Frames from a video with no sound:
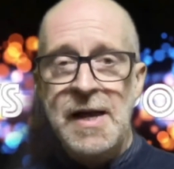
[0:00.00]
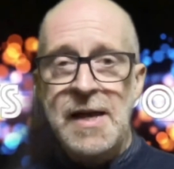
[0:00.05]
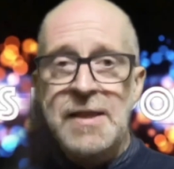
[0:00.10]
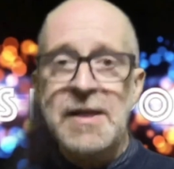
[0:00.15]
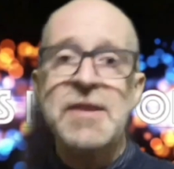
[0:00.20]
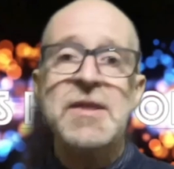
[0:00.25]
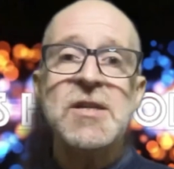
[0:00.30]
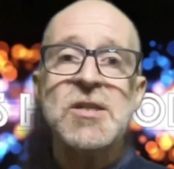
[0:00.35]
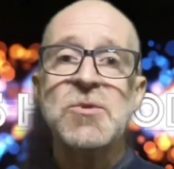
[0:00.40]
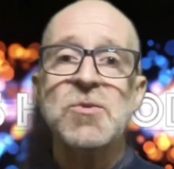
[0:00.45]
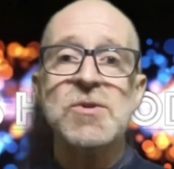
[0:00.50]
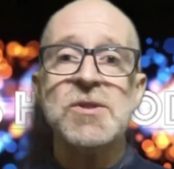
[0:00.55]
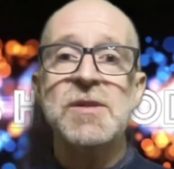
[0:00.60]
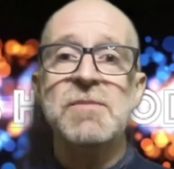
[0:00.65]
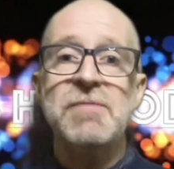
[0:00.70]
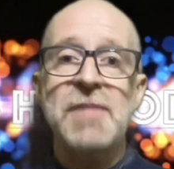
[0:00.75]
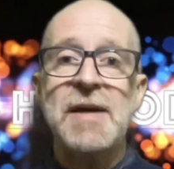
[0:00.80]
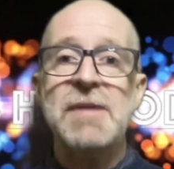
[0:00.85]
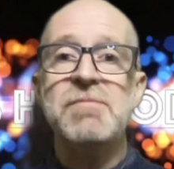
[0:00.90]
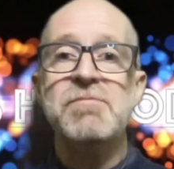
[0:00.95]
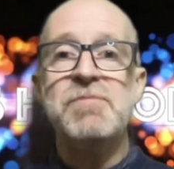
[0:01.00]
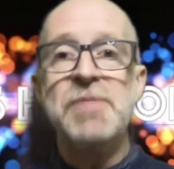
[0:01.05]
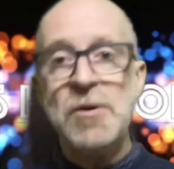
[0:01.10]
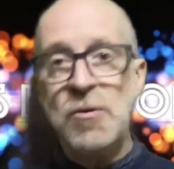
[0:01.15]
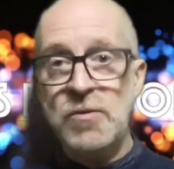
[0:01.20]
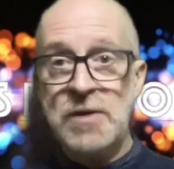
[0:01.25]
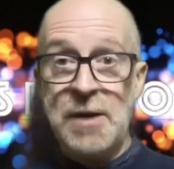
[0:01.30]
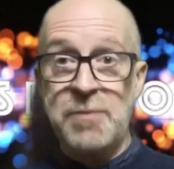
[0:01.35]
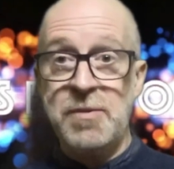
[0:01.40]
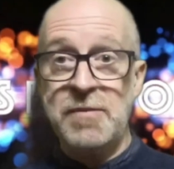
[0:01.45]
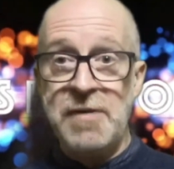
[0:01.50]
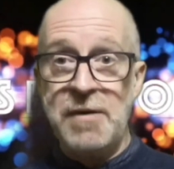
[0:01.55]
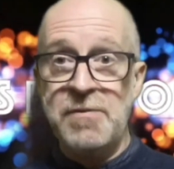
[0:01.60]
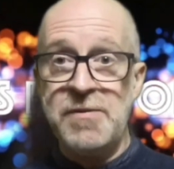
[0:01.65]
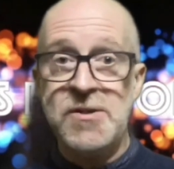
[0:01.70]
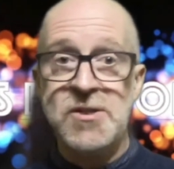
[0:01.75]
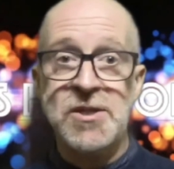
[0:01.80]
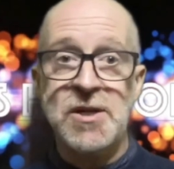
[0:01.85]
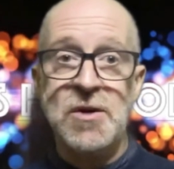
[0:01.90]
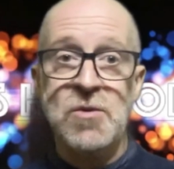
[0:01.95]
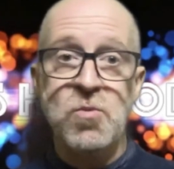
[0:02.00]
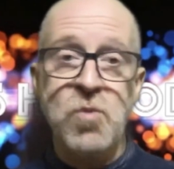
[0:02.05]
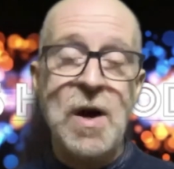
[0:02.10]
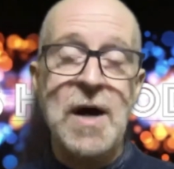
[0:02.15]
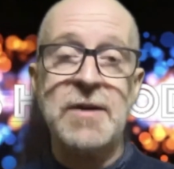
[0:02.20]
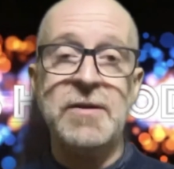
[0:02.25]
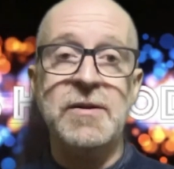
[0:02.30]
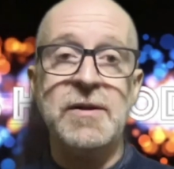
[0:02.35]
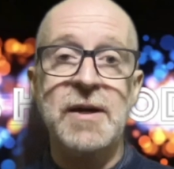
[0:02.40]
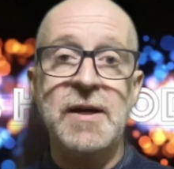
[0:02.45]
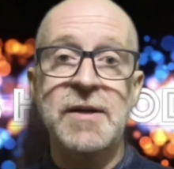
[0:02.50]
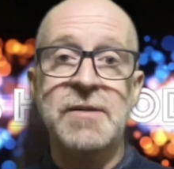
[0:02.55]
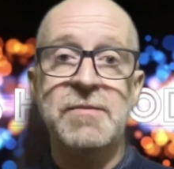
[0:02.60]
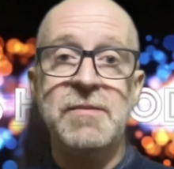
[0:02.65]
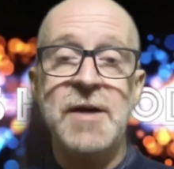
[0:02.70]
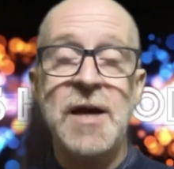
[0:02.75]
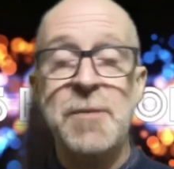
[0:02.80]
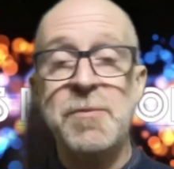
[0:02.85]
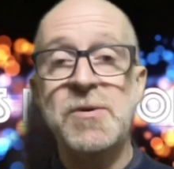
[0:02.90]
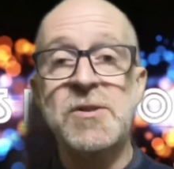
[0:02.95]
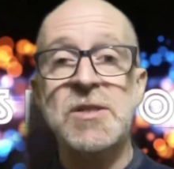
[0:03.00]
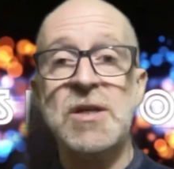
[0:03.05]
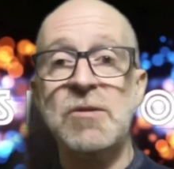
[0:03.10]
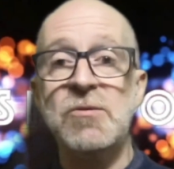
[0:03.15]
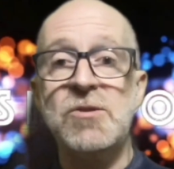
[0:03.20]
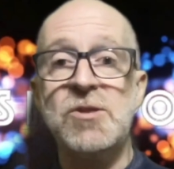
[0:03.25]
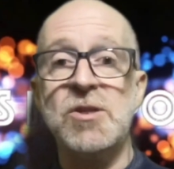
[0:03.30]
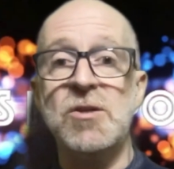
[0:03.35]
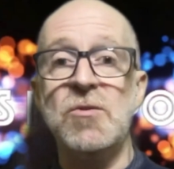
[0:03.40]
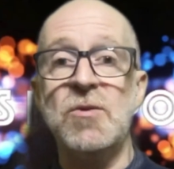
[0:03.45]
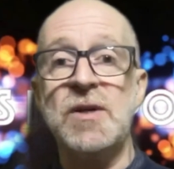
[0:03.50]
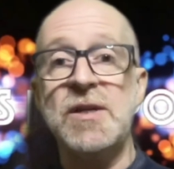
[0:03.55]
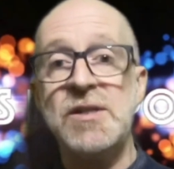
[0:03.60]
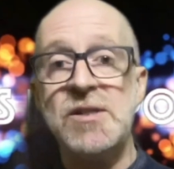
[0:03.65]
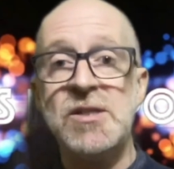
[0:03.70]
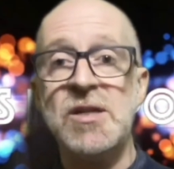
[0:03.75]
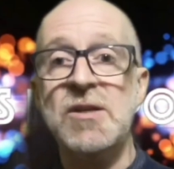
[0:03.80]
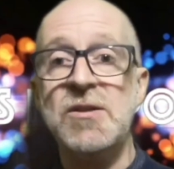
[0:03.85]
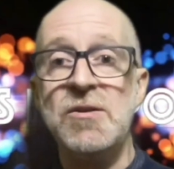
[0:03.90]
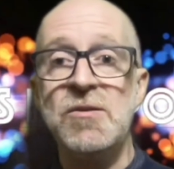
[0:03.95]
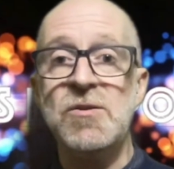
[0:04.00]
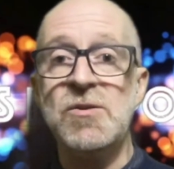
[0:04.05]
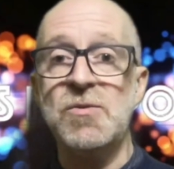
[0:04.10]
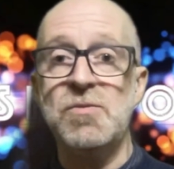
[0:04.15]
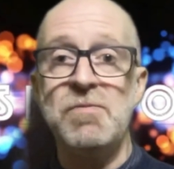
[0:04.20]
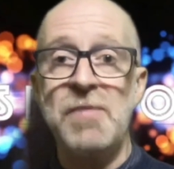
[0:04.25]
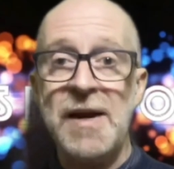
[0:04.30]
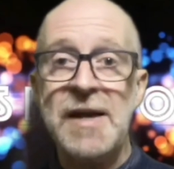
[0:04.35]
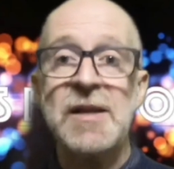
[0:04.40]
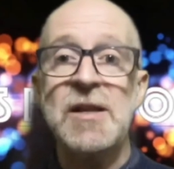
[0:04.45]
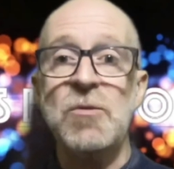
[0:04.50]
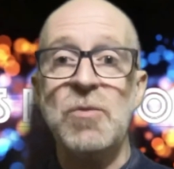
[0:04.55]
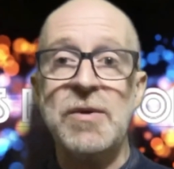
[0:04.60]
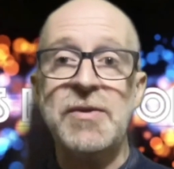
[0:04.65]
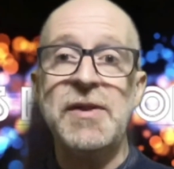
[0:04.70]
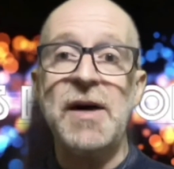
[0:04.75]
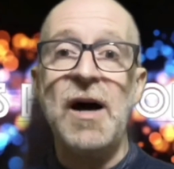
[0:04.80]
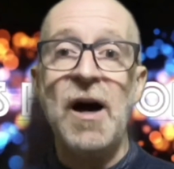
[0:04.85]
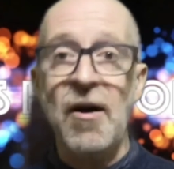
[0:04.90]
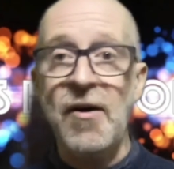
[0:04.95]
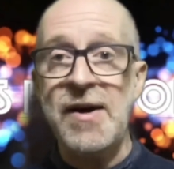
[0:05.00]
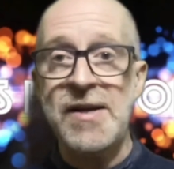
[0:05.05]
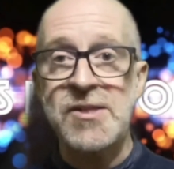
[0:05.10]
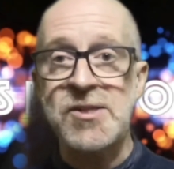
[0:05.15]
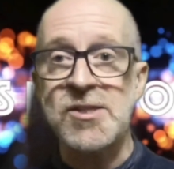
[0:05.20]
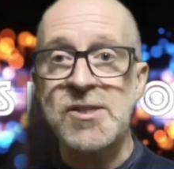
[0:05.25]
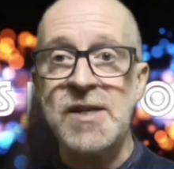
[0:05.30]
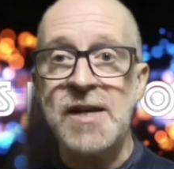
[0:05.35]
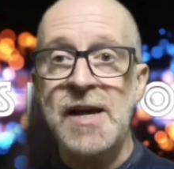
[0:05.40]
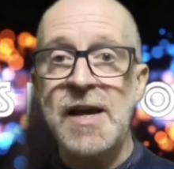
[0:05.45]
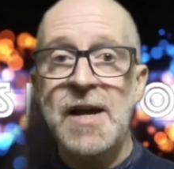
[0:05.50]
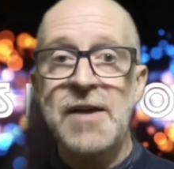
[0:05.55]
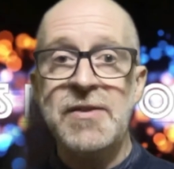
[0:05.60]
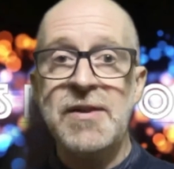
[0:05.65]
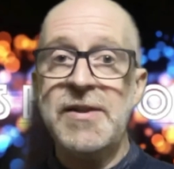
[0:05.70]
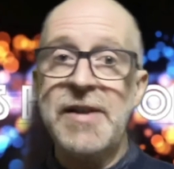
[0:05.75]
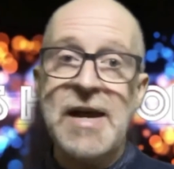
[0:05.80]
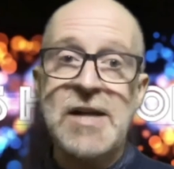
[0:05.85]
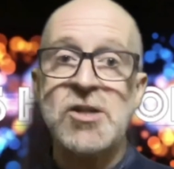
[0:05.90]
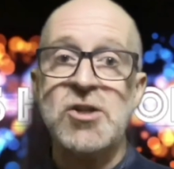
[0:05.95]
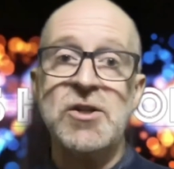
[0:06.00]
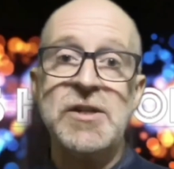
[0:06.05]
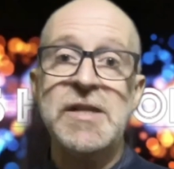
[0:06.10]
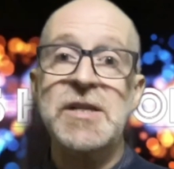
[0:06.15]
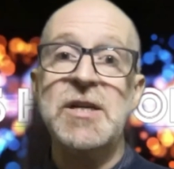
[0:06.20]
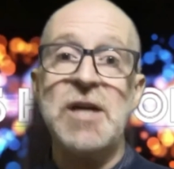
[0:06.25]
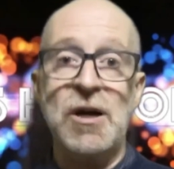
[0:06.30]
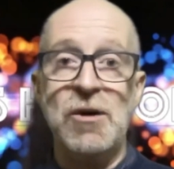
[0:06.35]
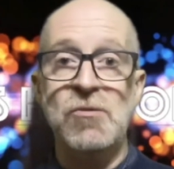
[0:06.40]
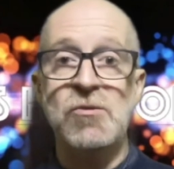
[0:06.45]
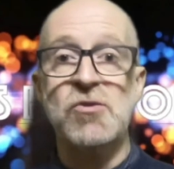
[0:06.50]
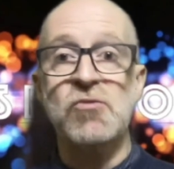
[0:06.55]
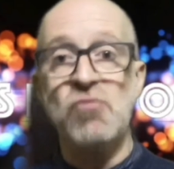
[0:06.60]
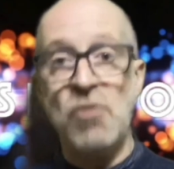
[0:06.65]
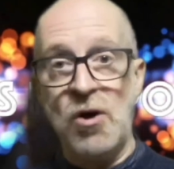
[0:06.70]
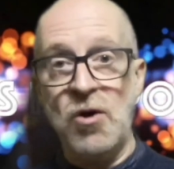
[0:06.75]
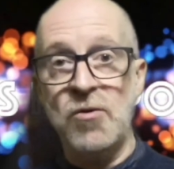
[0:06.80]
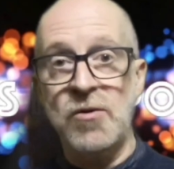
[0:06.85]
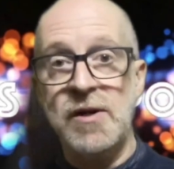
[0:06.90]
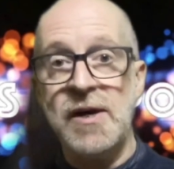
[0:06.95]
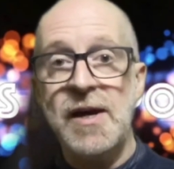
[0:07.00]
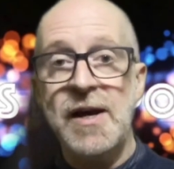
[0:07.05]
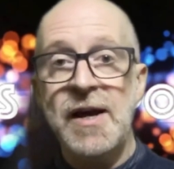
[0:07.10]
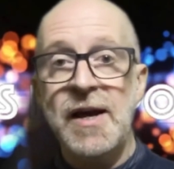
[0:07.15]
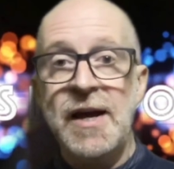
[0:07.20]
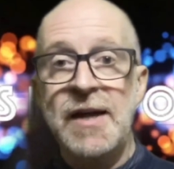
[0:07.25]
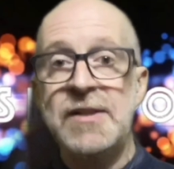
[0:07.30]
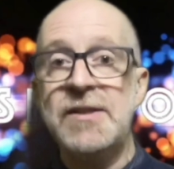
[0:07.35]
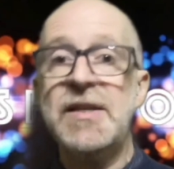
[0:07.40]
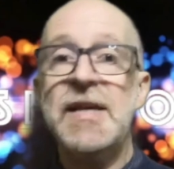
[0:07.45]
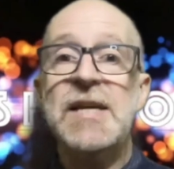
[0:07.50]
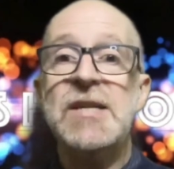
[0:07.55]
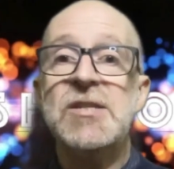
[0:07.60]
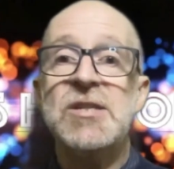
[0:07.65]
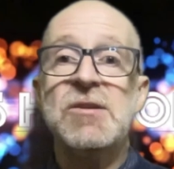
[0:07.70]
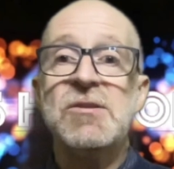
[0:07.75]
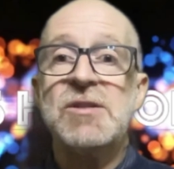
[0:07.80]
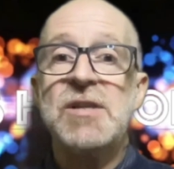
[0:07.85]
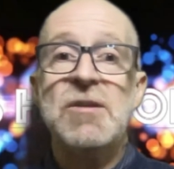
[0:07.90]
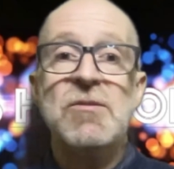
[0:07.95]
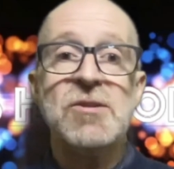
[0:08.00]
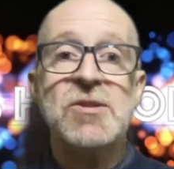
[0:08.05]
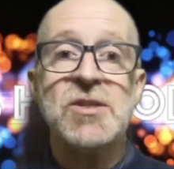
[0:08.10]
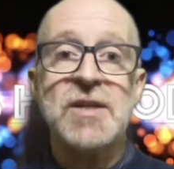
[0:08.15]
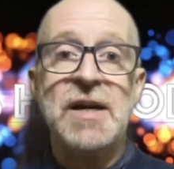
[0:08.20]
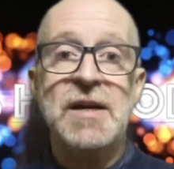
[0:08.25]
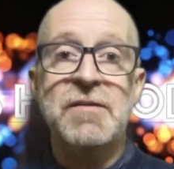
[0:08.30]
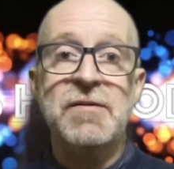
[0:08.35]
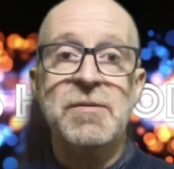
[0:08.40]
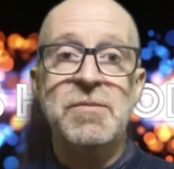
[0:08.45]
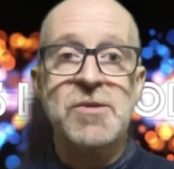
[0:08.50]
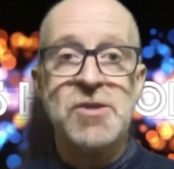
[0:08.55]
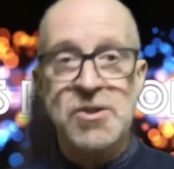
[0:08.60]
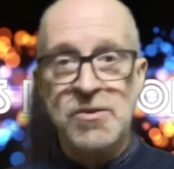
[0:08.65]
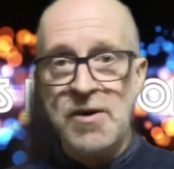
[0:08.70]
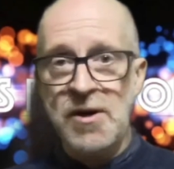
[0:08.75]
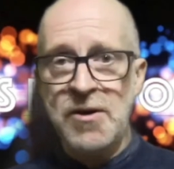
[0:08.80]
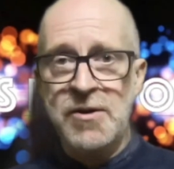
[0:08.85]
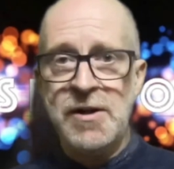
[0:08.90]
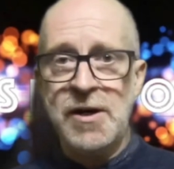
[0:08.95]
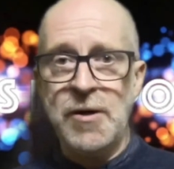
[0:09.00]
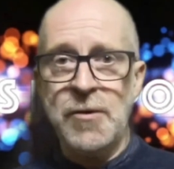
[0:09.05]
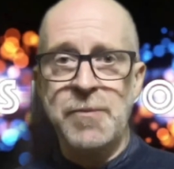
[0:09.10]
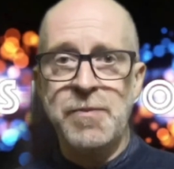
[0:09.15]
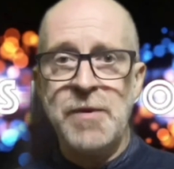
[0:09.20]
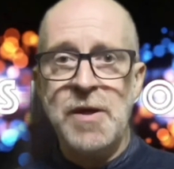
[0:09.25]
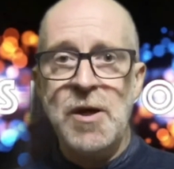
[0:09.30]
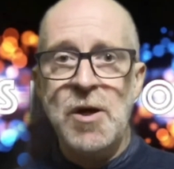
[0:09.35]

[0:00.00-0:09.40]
Now, this was the main build-up of Episode 1, and Episode 2 continues mainly with the heist that naturally goes wrong and details their escape from Serrano,